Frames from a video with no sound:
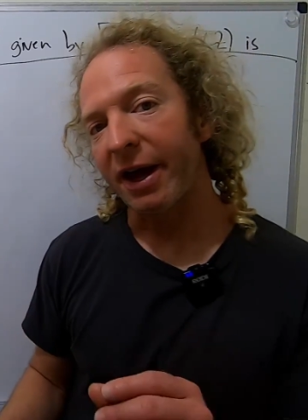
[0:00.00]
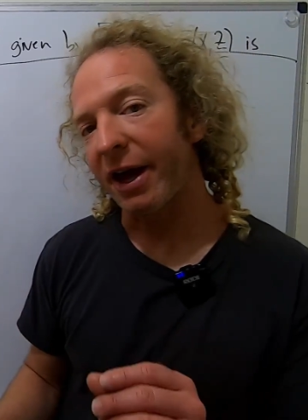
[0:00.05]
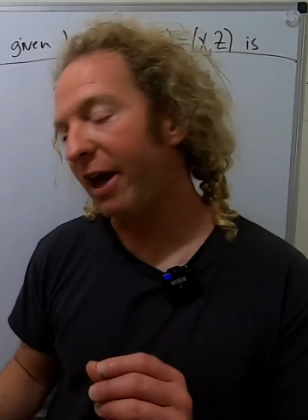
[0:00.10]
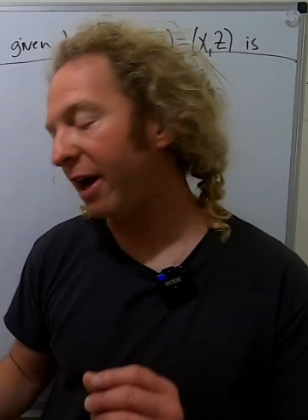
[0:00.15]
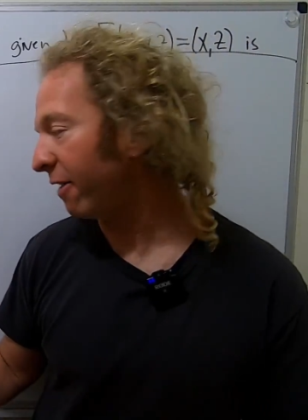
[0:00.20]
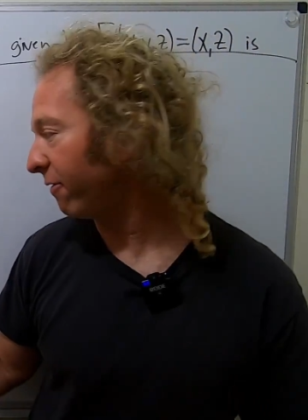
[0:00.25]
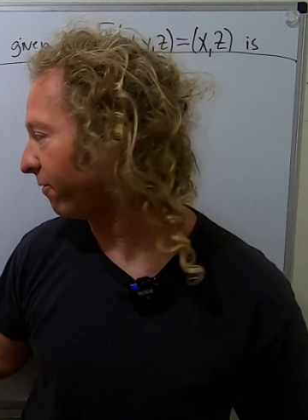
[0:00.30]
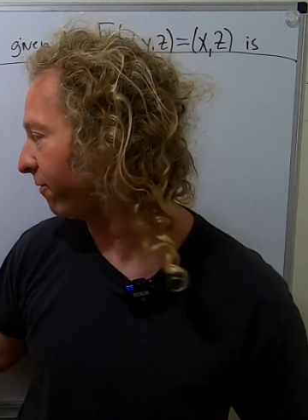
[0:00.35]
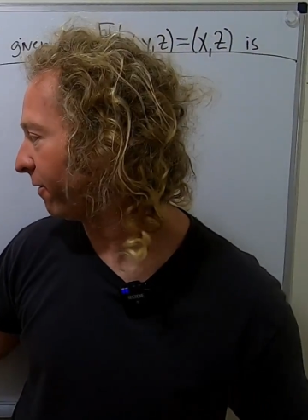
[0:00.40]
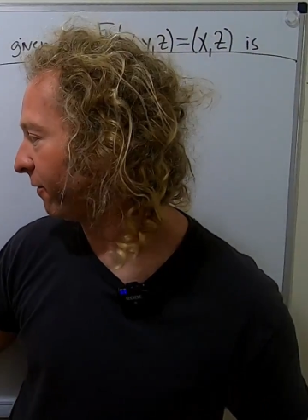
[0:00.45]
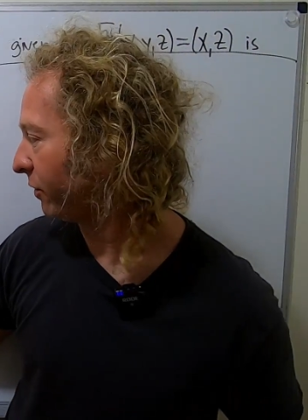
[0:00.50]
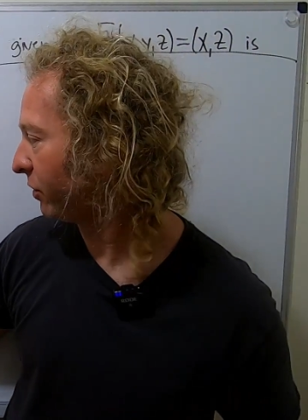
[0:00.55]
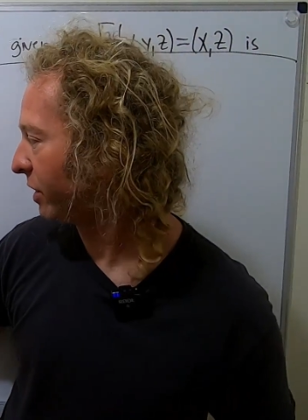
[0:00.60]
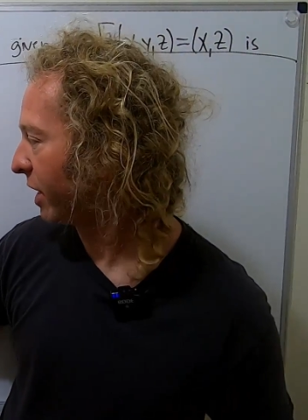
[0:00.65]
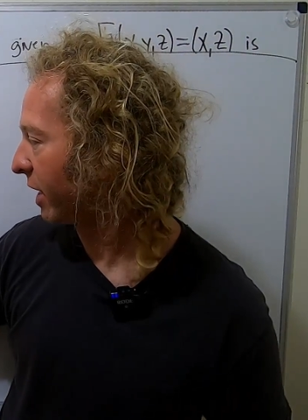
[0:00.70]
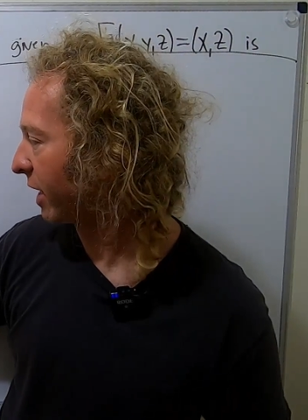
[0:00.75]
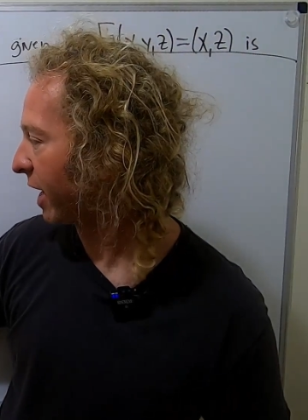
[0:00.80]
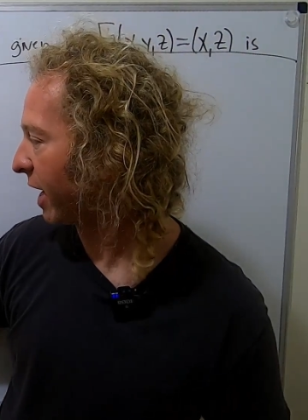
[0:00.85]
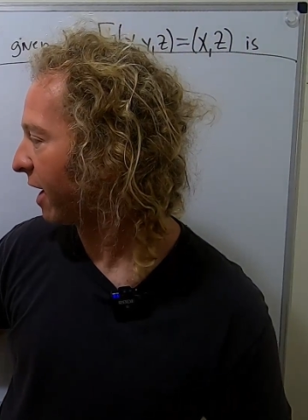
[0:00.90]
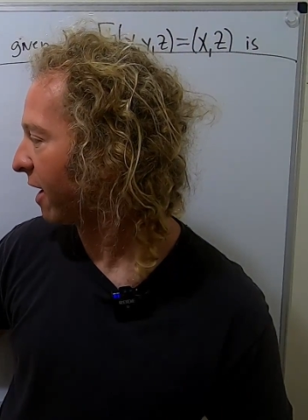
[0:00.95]
f, if you
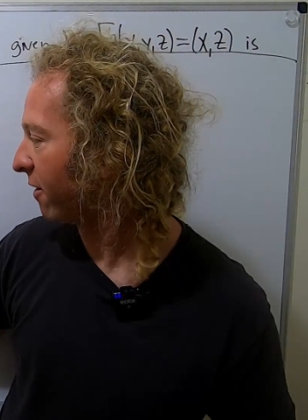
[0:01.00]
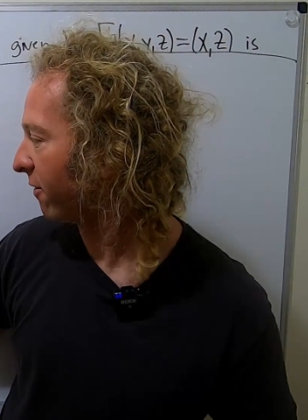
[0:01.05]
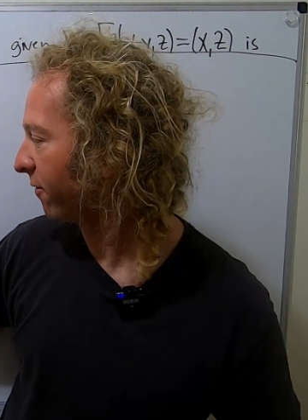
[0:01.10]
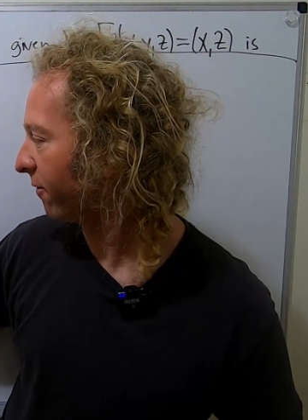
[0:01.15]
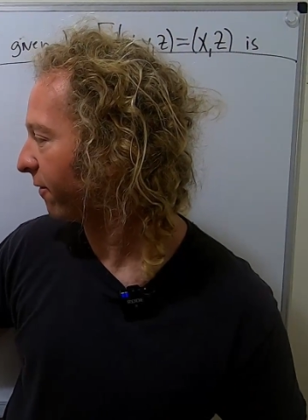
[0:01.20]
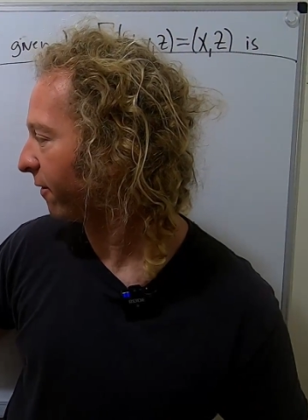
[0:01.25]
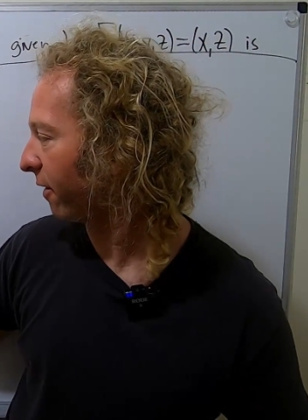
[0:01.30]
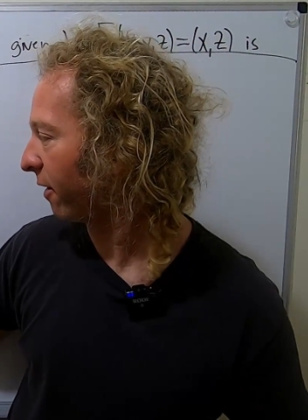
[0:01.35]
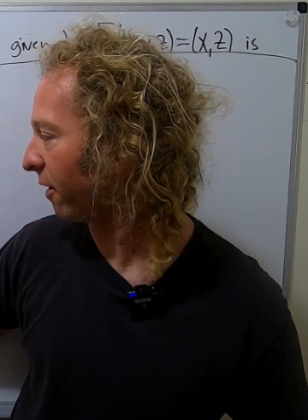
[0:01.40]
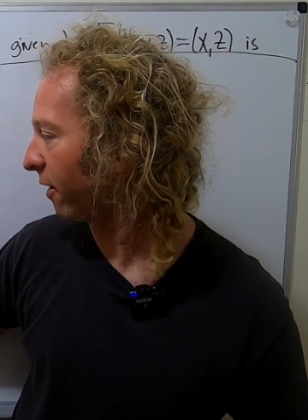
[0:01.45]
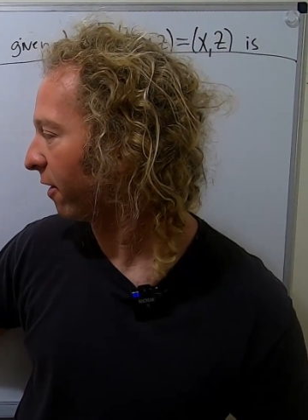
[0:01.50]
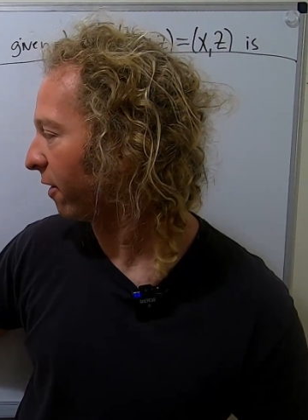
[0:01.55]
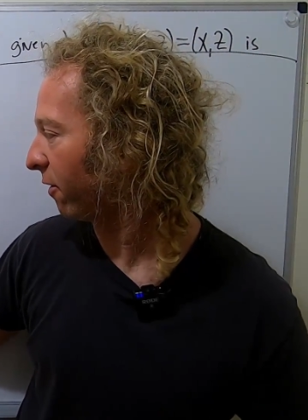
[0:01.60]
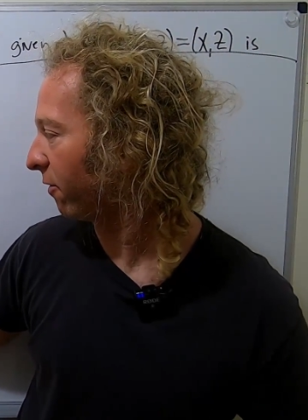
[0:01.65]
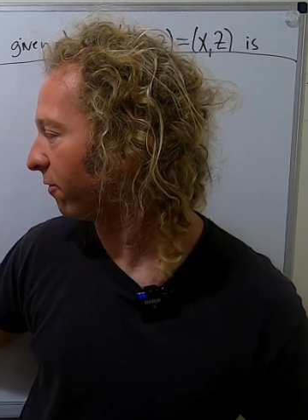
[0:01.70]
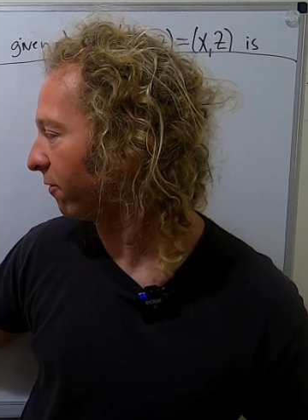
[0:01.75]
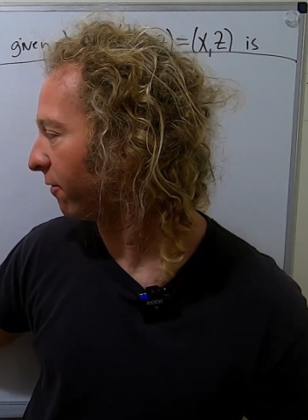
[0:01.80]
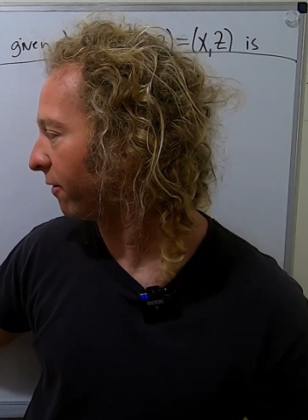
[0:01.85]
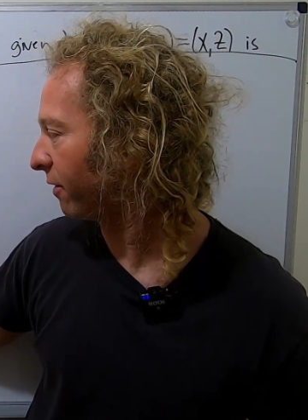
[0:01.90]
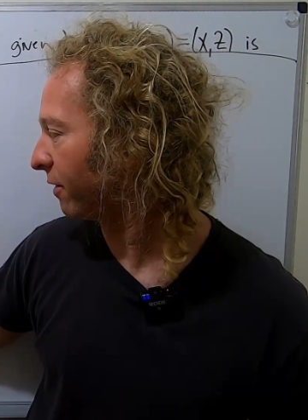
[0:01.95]
take f
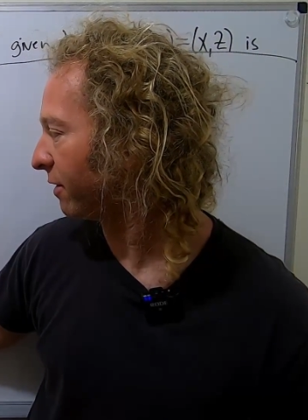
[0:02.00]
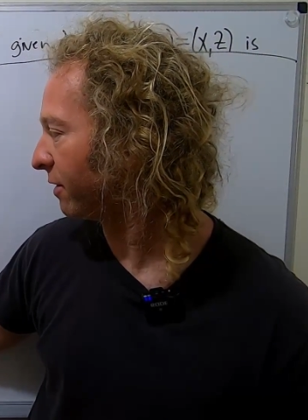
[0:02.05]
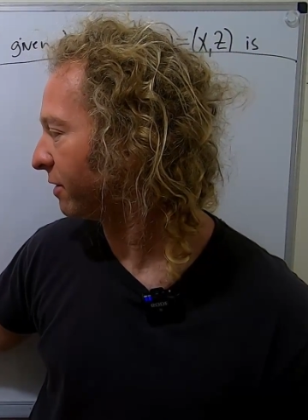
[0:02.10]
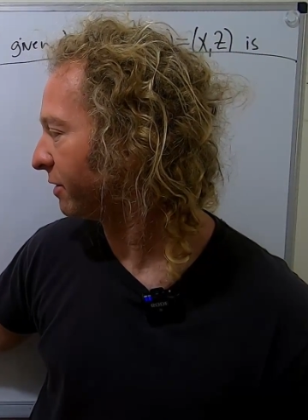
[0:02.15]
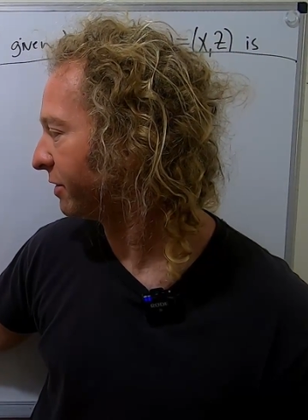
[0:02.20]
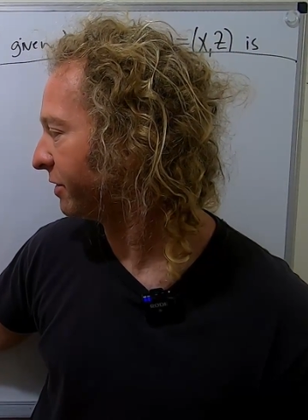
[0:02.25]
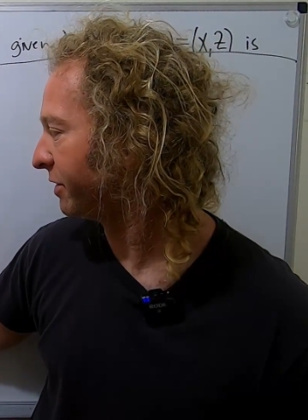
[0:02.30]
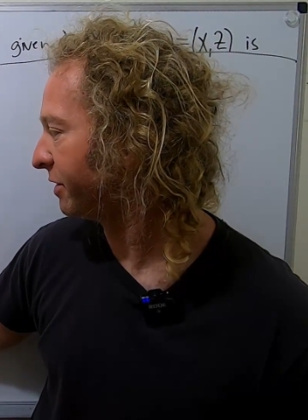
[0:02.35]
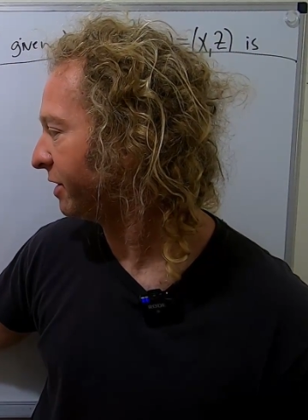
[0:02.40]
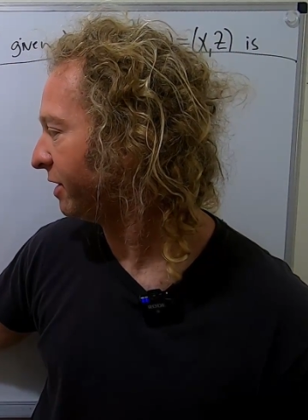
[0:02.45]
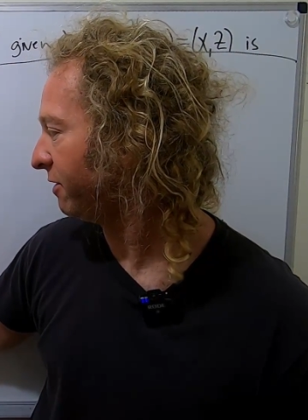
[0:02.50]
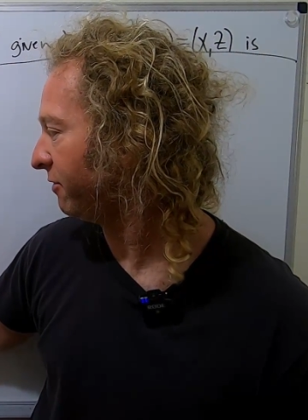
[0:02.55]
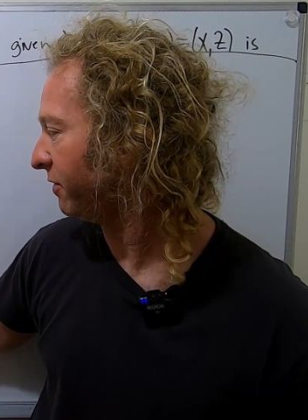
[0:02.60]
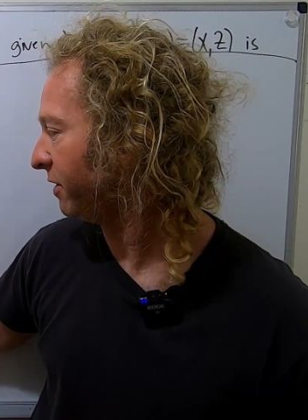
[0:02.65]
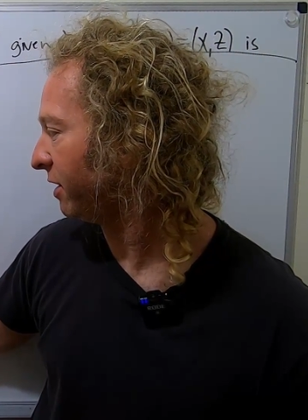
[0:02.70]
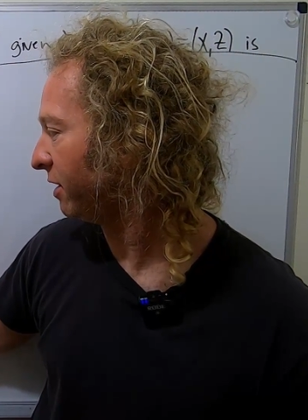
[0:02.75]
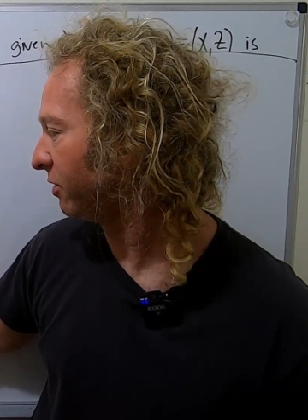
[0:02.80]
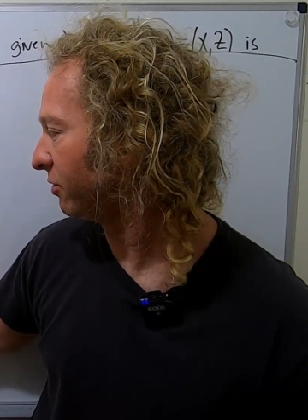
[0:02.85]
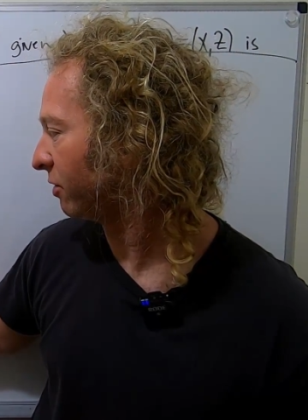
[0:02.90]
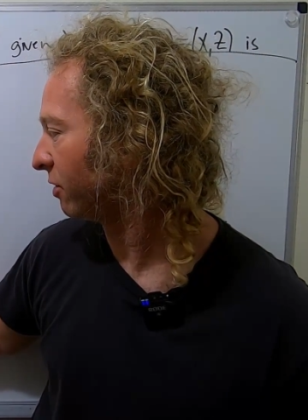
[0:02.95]
of CV,